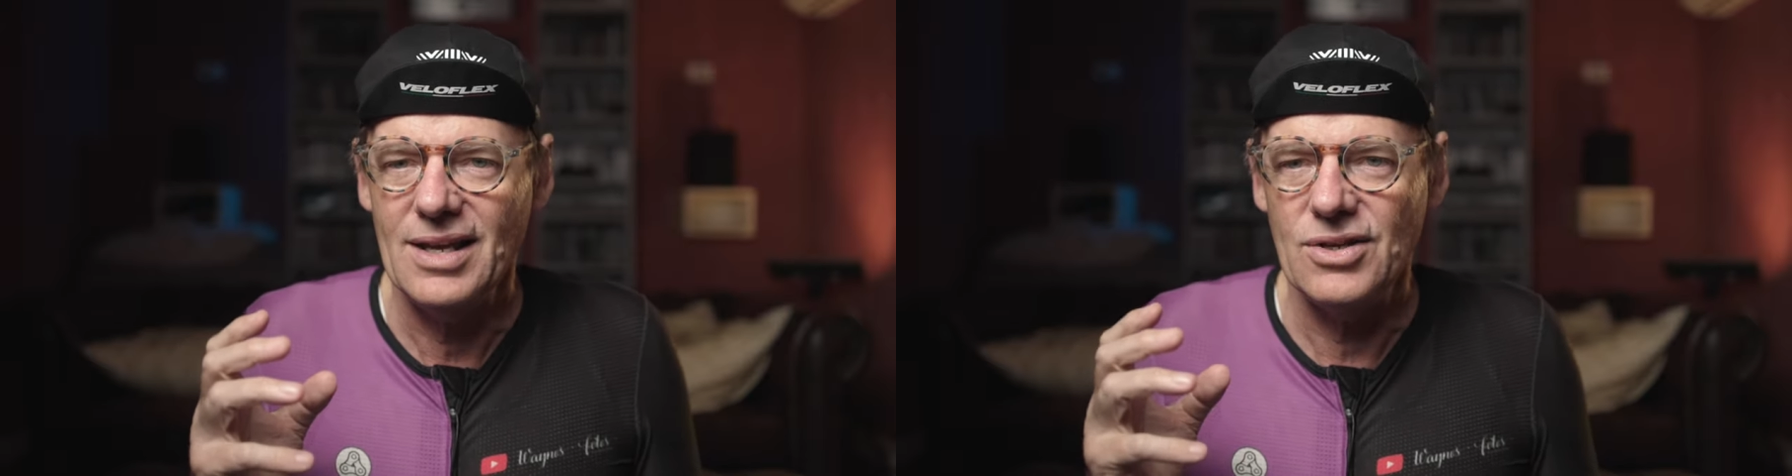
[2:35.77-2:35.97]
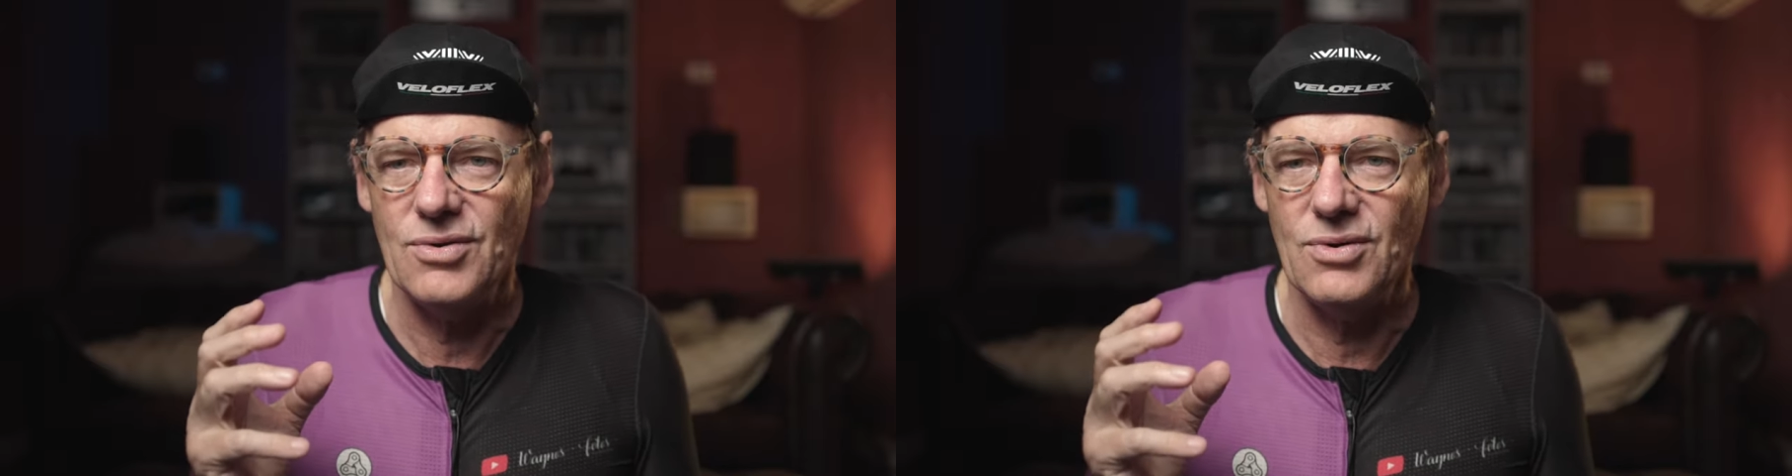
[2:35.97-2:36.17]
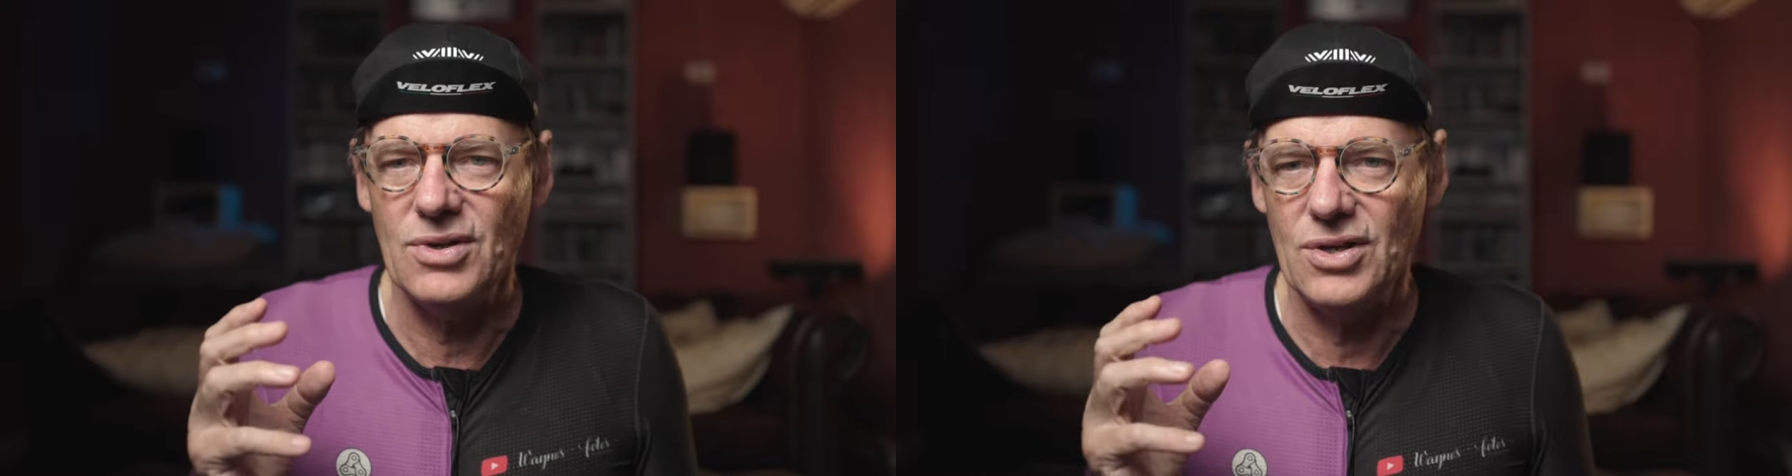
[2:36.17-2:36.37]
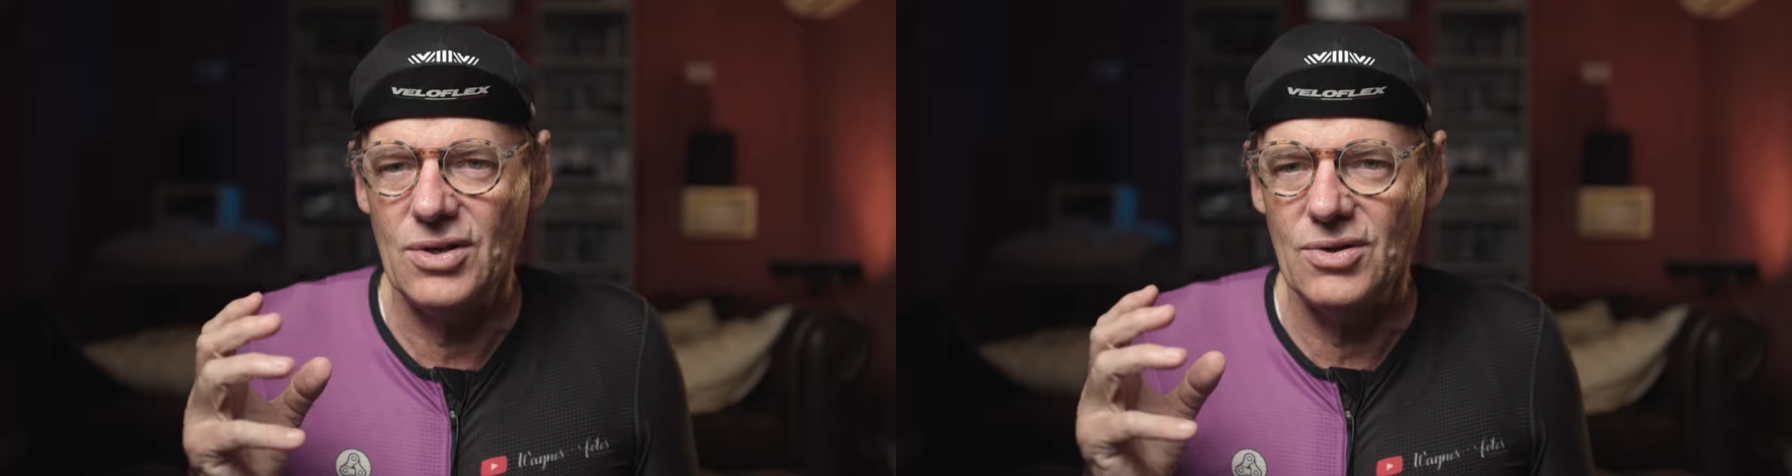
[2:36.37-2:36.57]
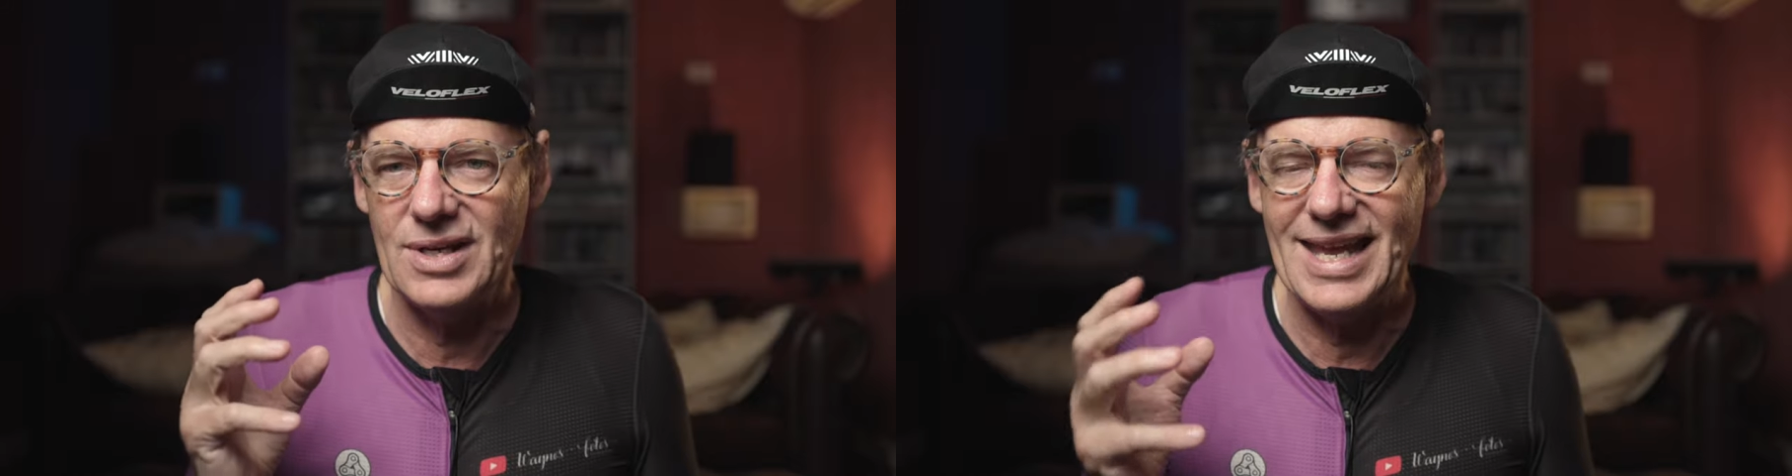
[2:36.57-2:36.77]

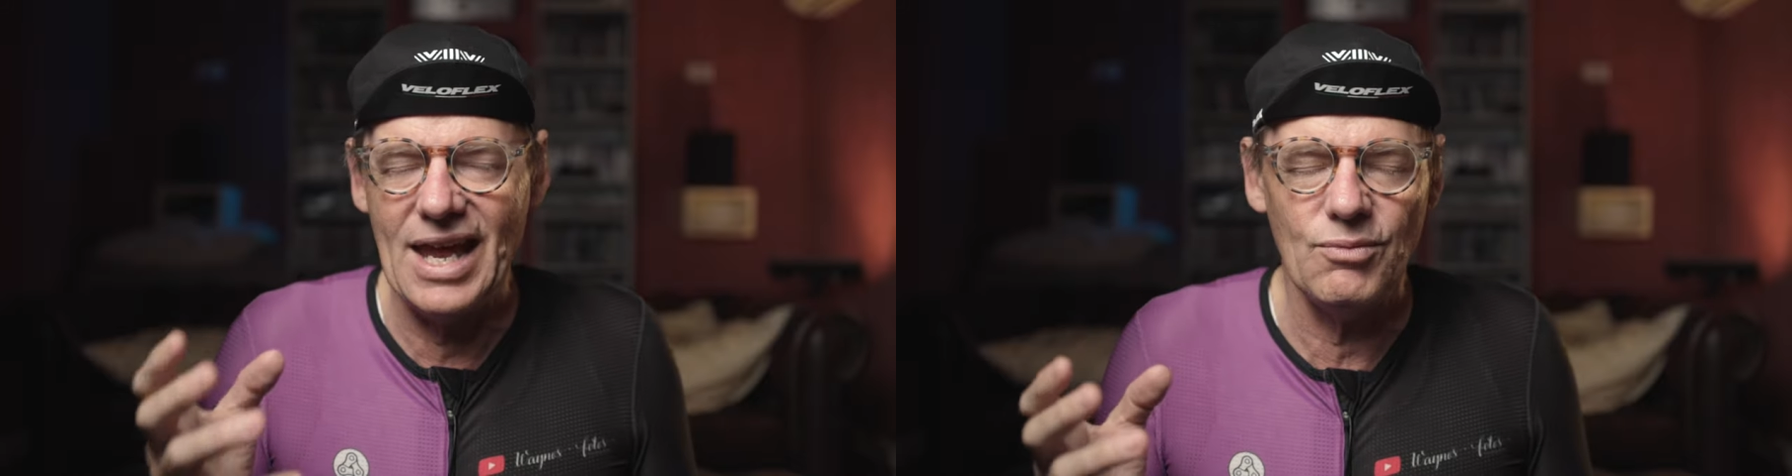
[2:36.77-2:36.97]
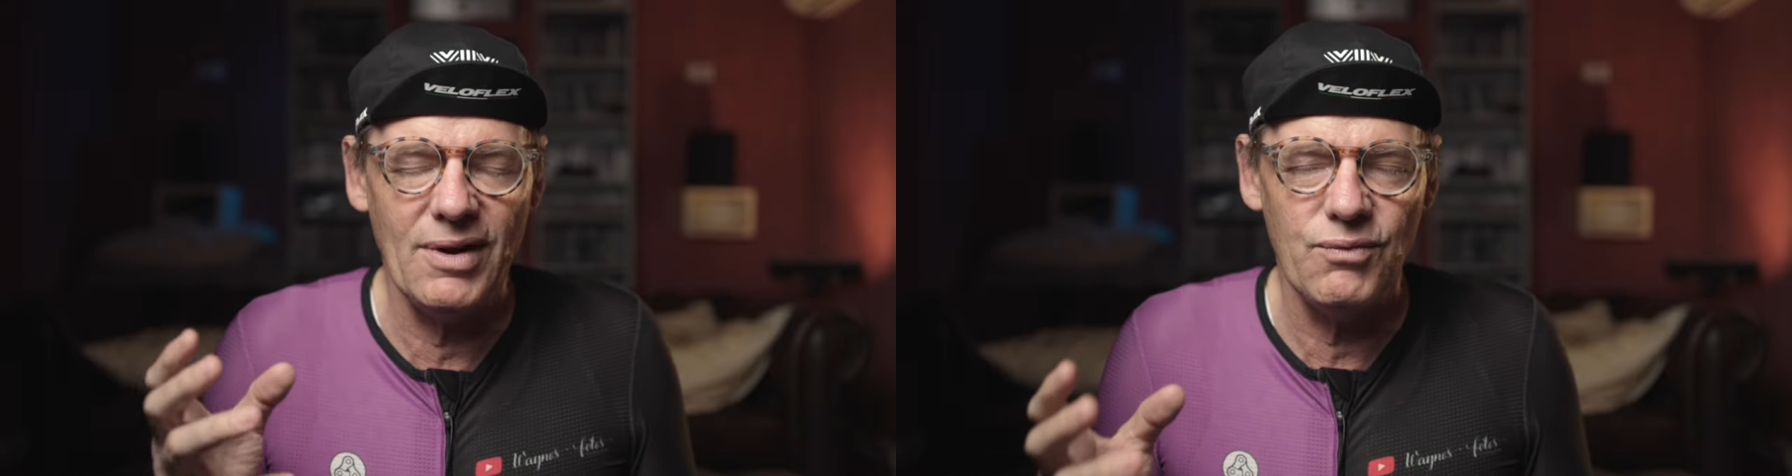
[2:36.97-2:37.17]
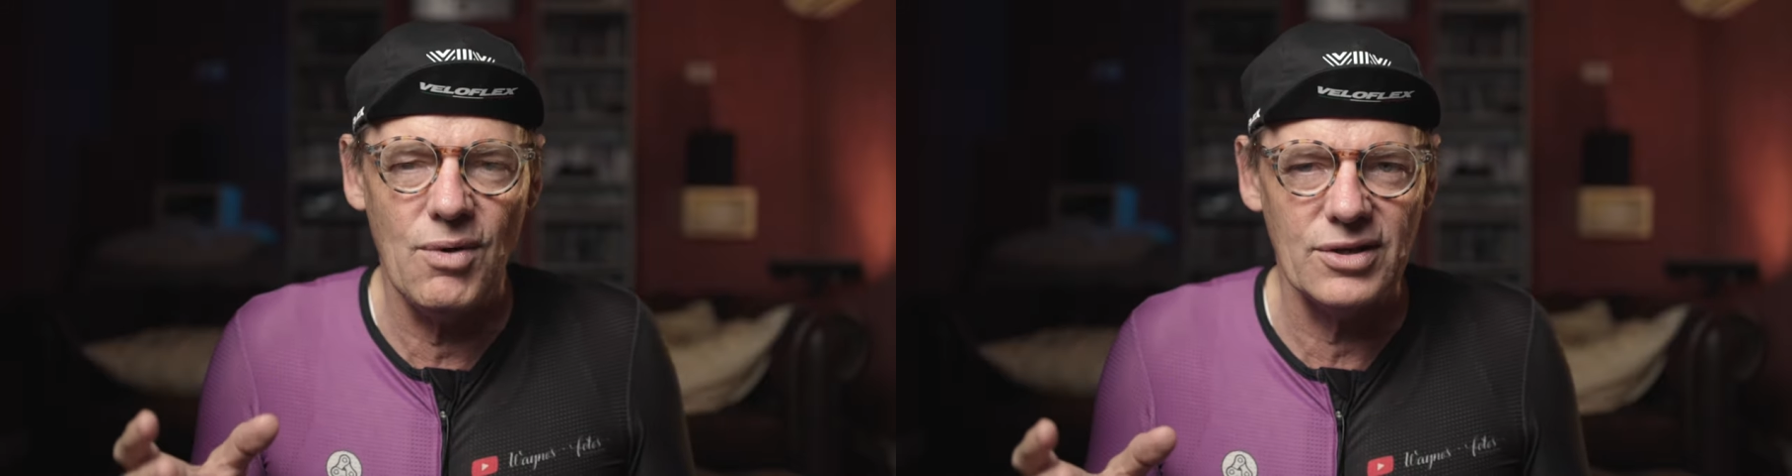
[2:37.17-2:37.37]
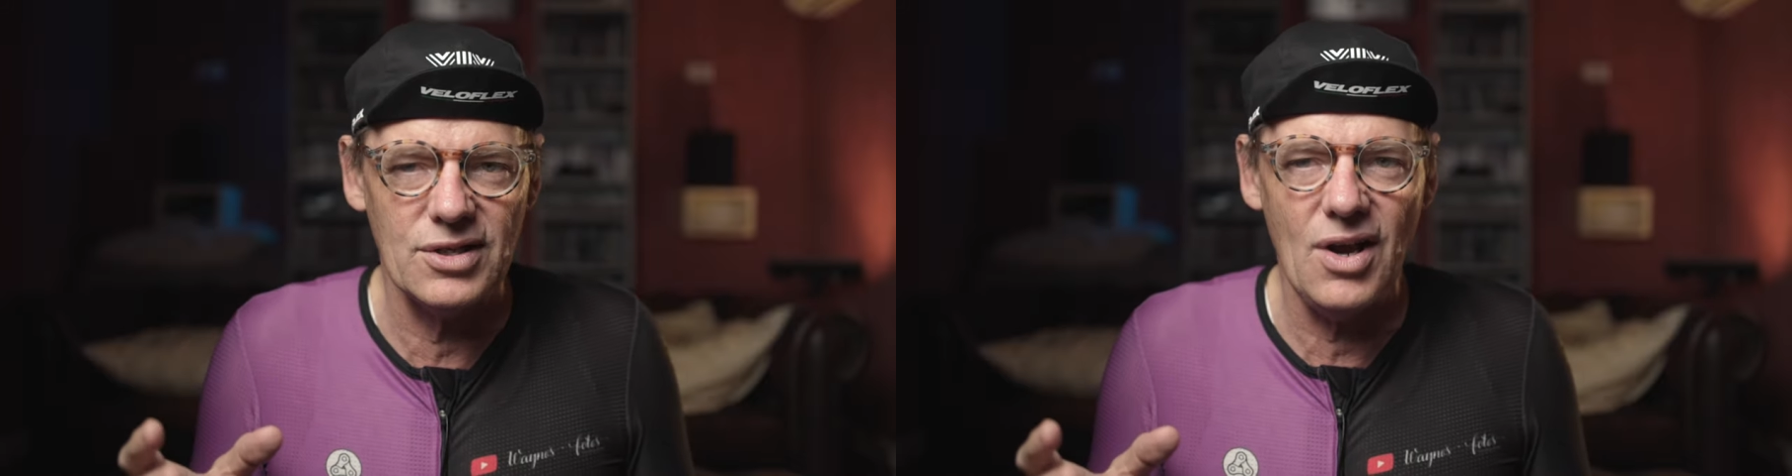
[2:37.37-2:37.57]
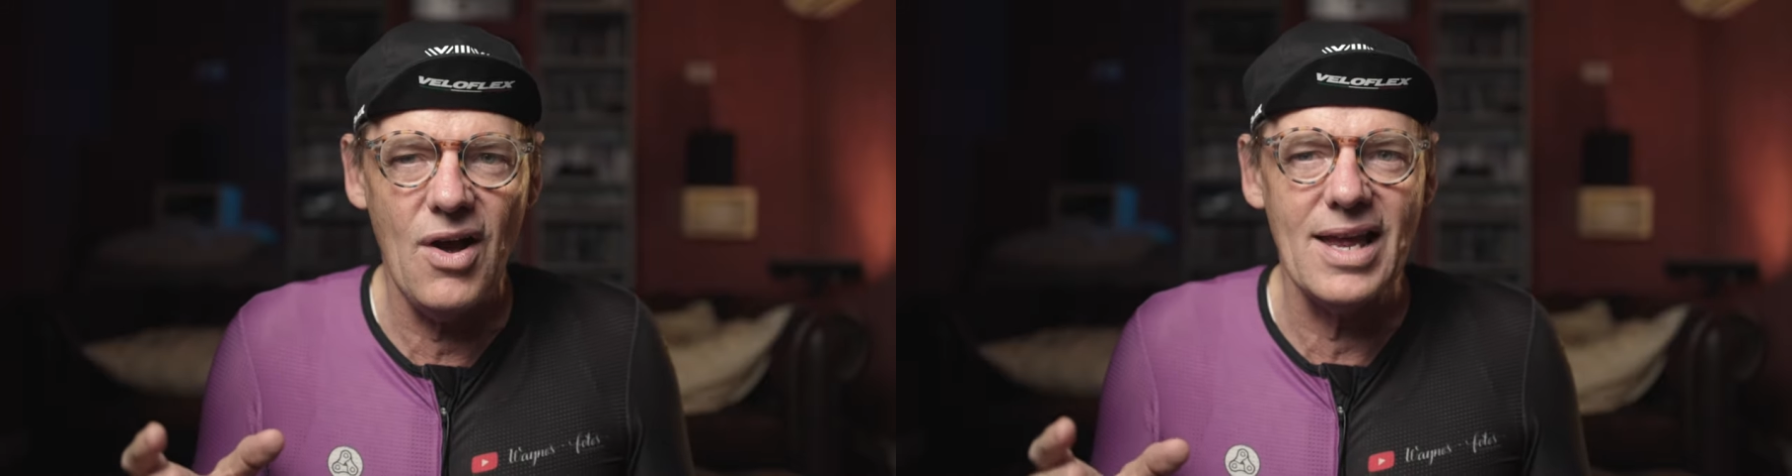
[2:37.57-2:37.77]
you get with what
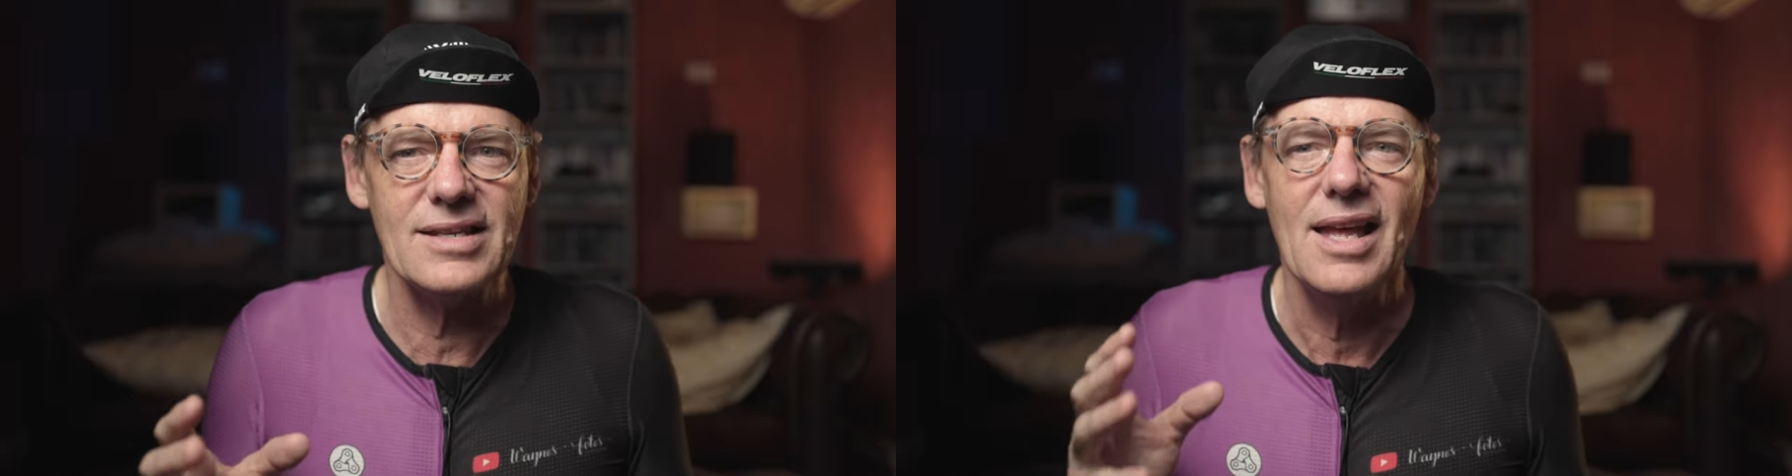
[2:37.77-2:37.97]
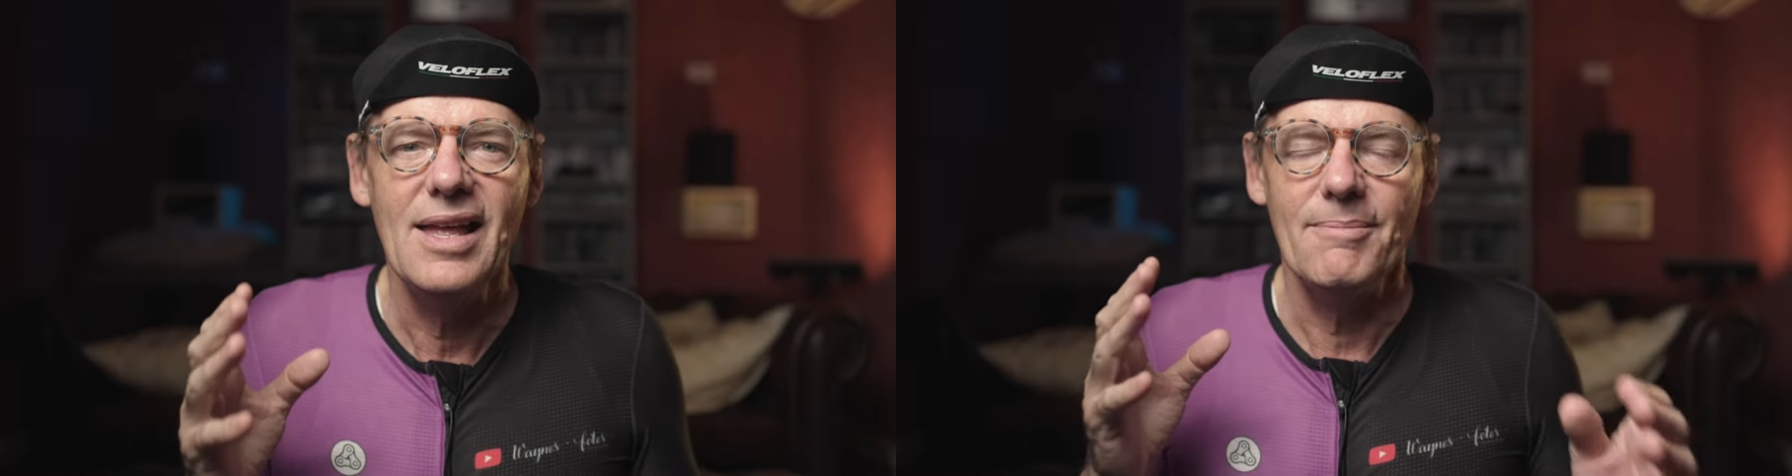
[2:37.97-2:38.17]
size.